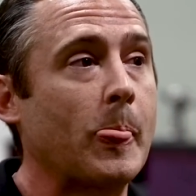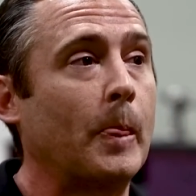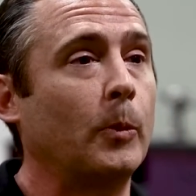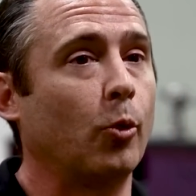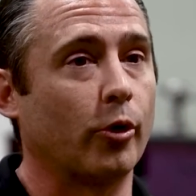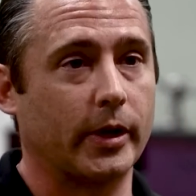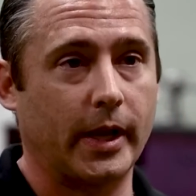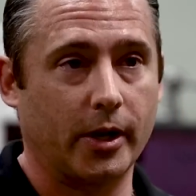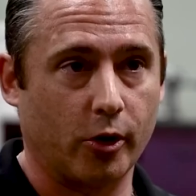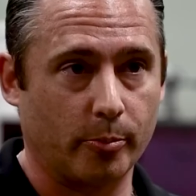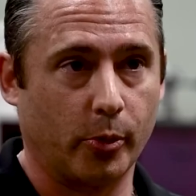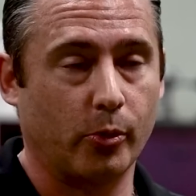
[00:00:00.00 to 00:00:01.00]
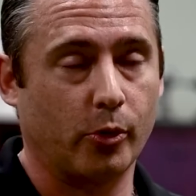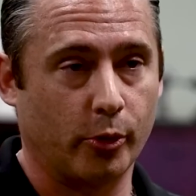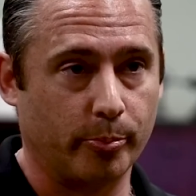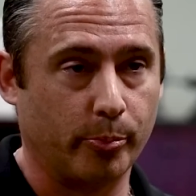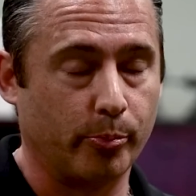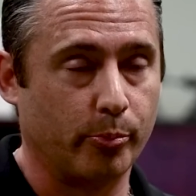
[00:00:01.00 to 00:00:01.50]
or again,
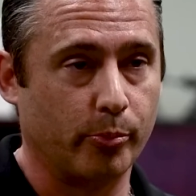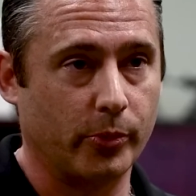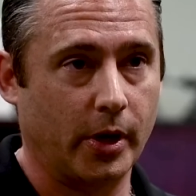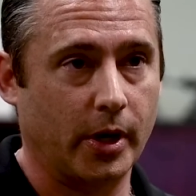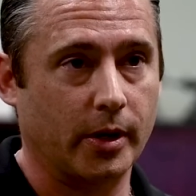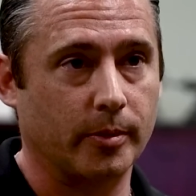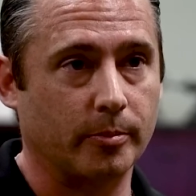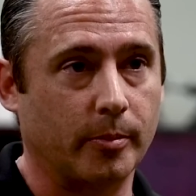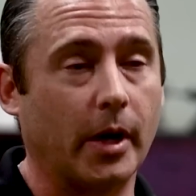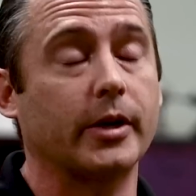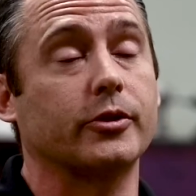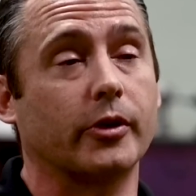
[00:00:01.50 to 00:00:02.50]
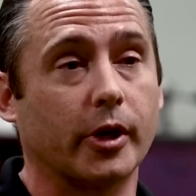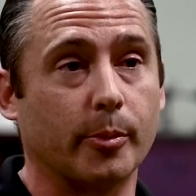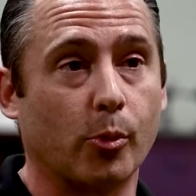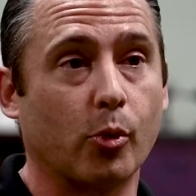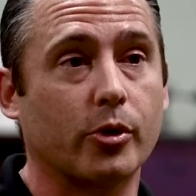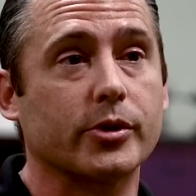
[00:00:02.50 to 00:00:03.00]
monitoring our
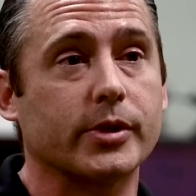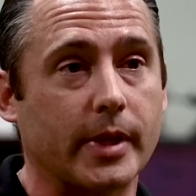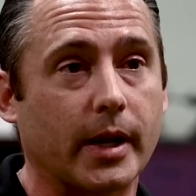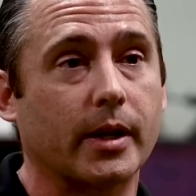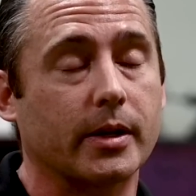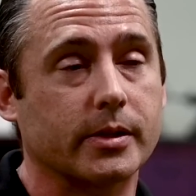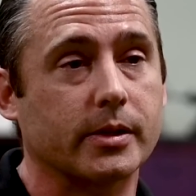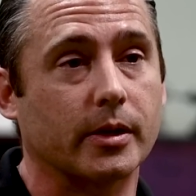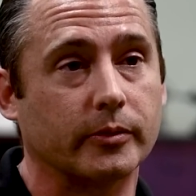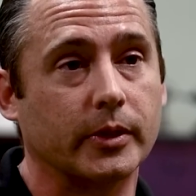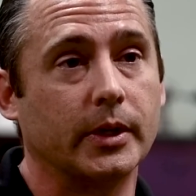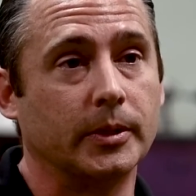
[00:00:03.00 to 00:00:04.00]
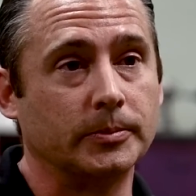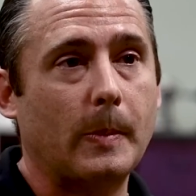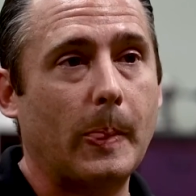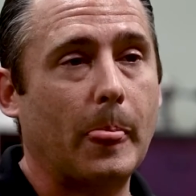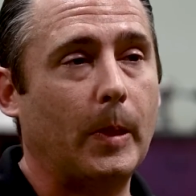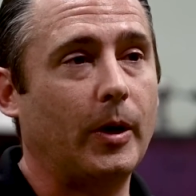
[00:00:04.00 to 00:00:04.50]
borders and that kind of stuff.
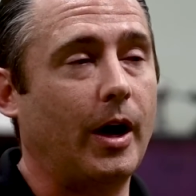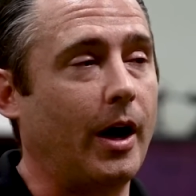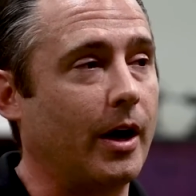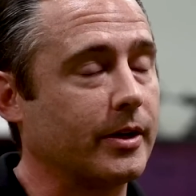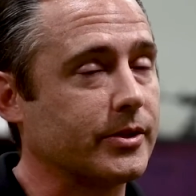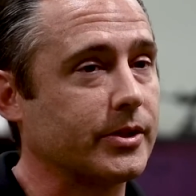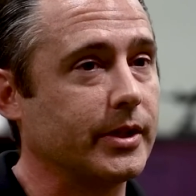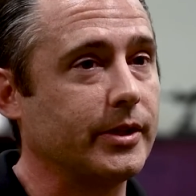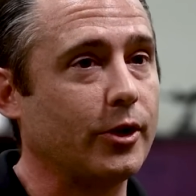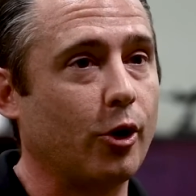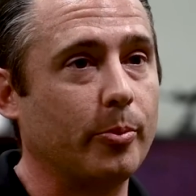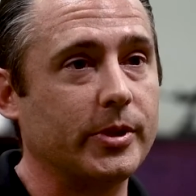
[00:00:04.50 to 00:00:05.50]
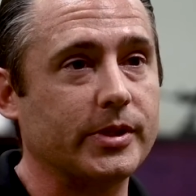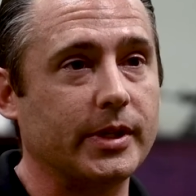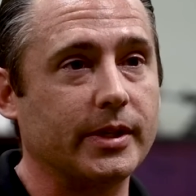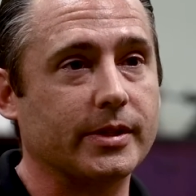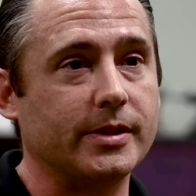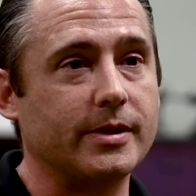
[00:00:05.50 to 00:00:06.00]
Honestly, the OBC
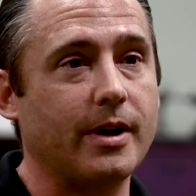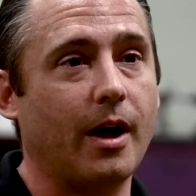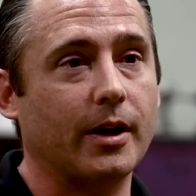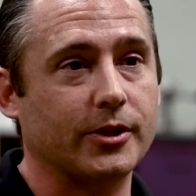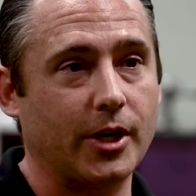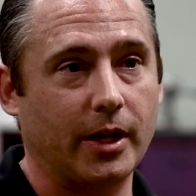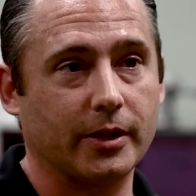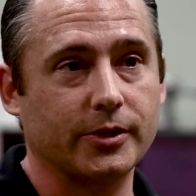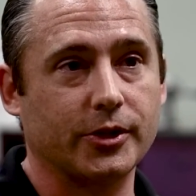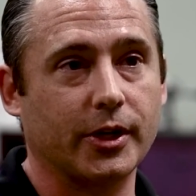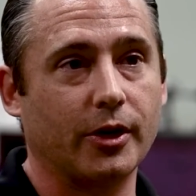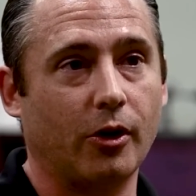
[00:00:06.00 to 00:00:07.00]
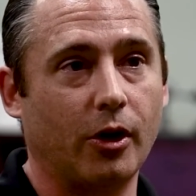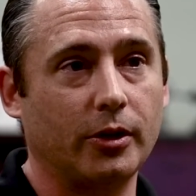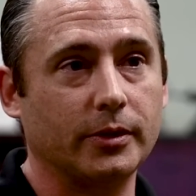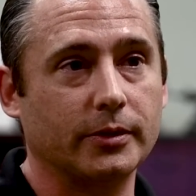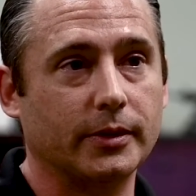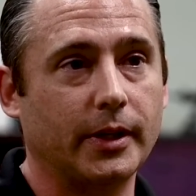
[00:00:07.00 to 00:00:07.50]
is not challenging at
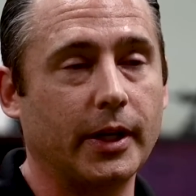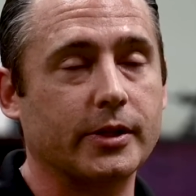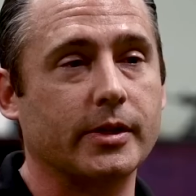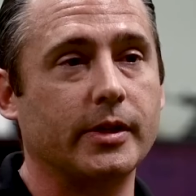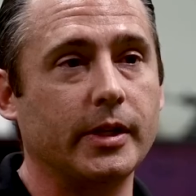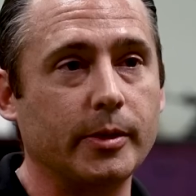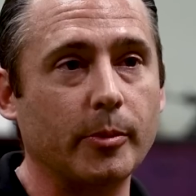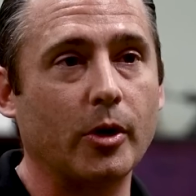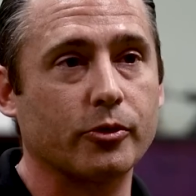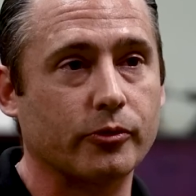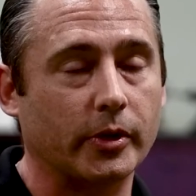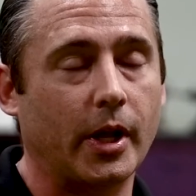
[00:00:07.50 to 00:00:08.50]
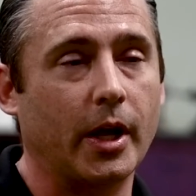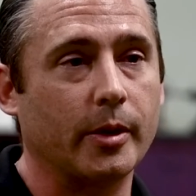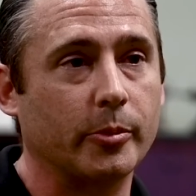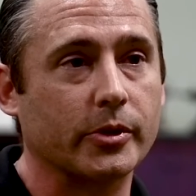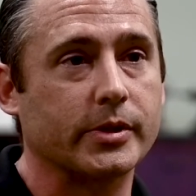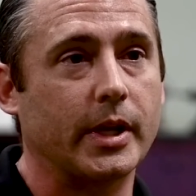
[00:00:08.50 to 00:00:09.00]
all. It's the most
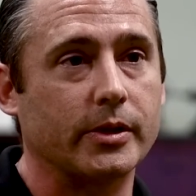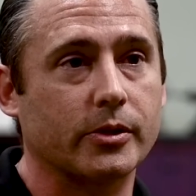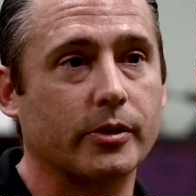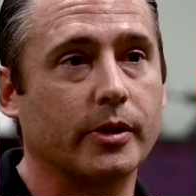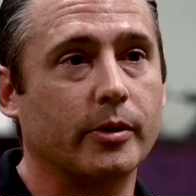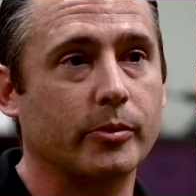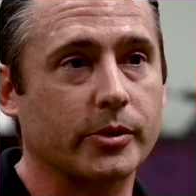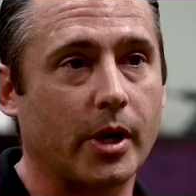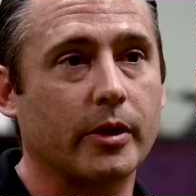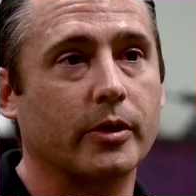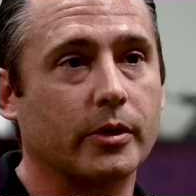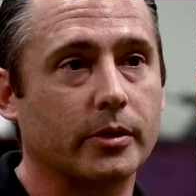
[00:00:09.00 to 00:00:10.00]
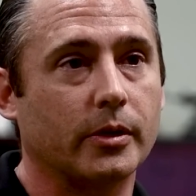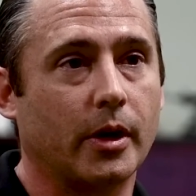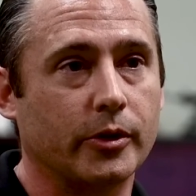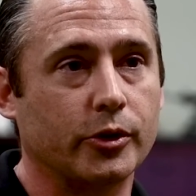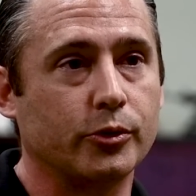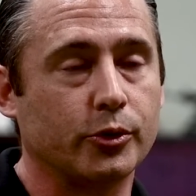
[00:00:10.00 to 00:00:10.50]
reliable sensor that was on the
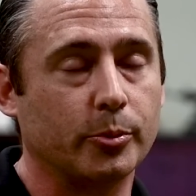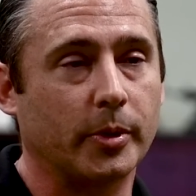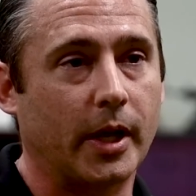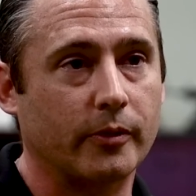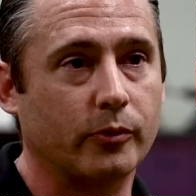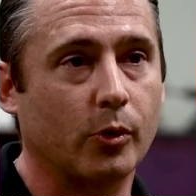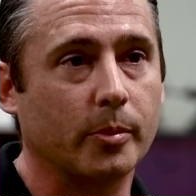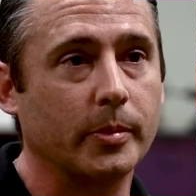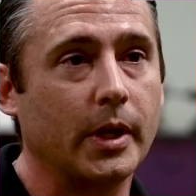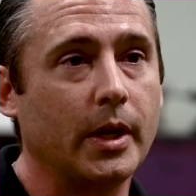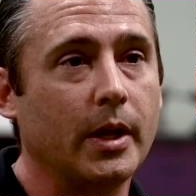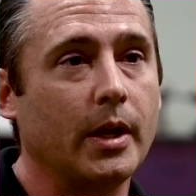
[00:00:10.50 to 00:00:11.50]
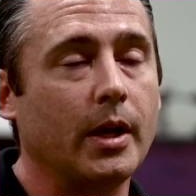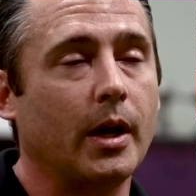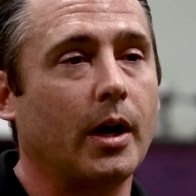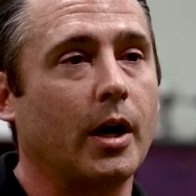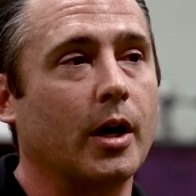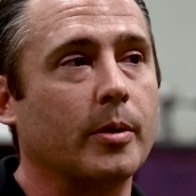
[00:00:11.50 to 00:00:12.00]
U-2 platform.
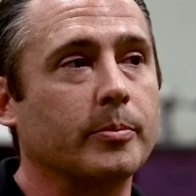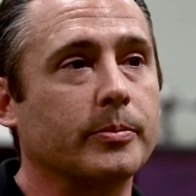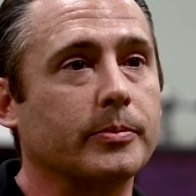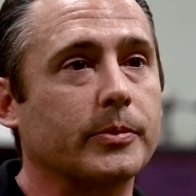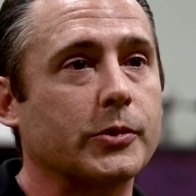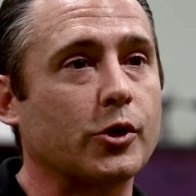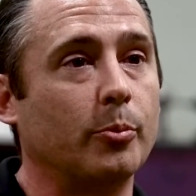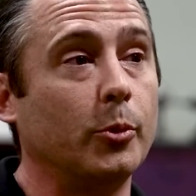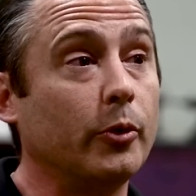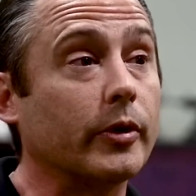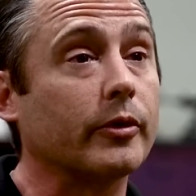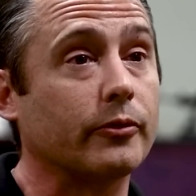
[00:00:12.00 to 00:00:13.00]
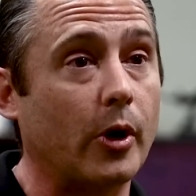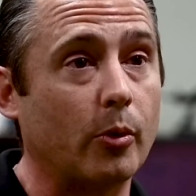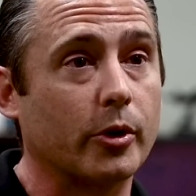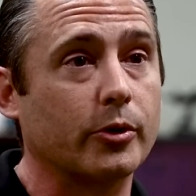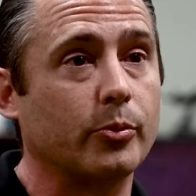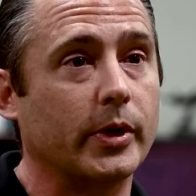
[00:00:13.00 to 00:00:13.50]
So moving
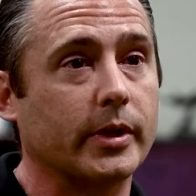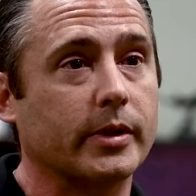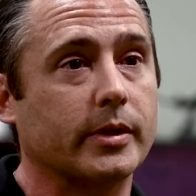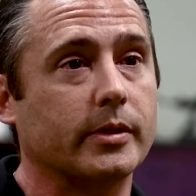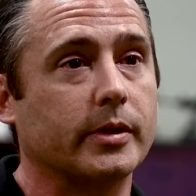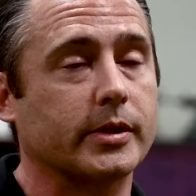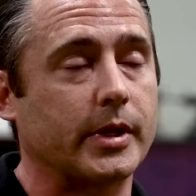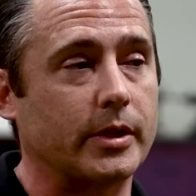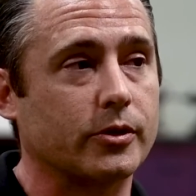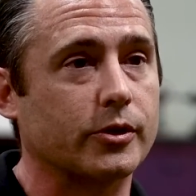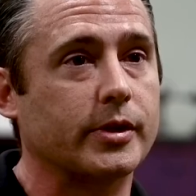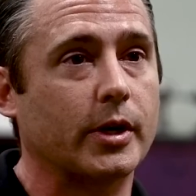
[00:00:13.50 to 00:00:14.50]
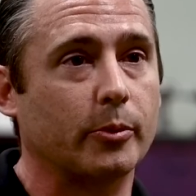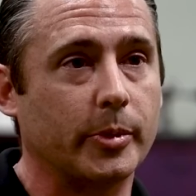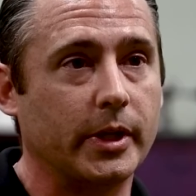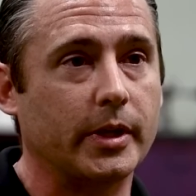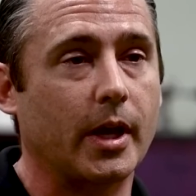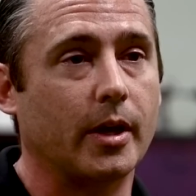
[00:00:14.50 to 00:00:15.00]
forward with the sensors that'll be
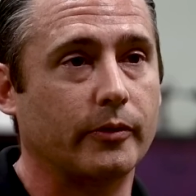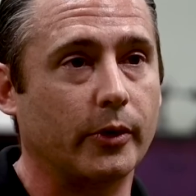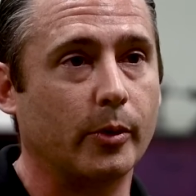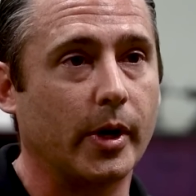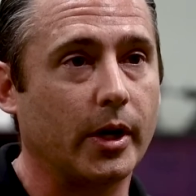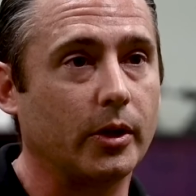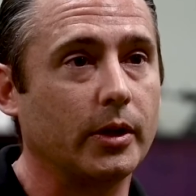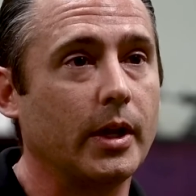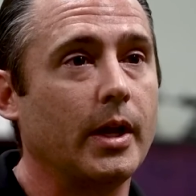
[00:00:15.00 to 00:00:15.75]
in the FOL,